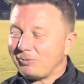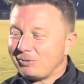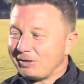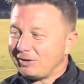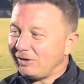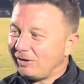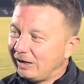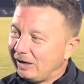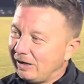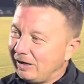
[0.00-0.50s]
And
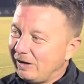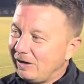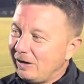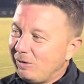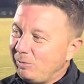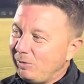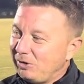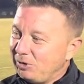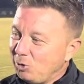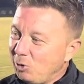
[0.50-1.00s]
you're like,
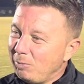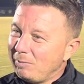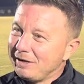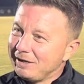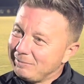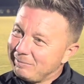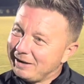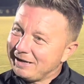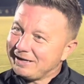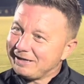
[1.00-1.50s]
well, normally
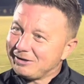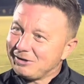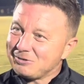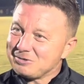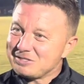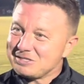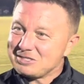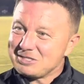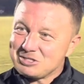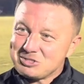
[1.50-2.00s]
you're making those
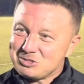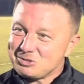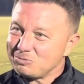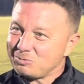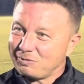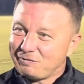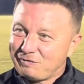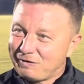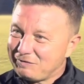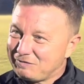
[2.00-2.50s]
decisions
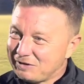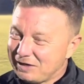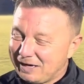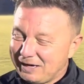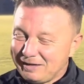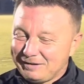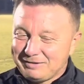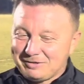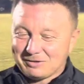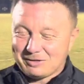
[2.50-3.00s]
with
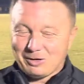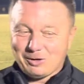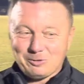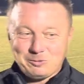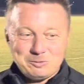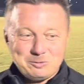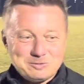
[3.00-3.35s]
15 to go.